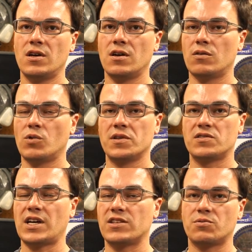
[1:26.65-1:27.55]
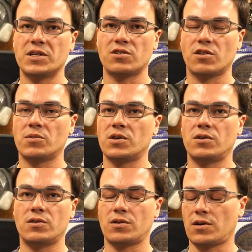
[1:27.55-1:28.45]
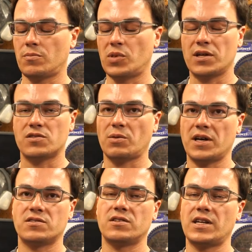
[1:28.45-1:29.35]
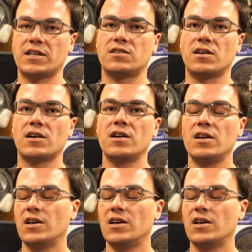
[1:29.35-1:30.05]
a one size ring terminal or a butt splice connector,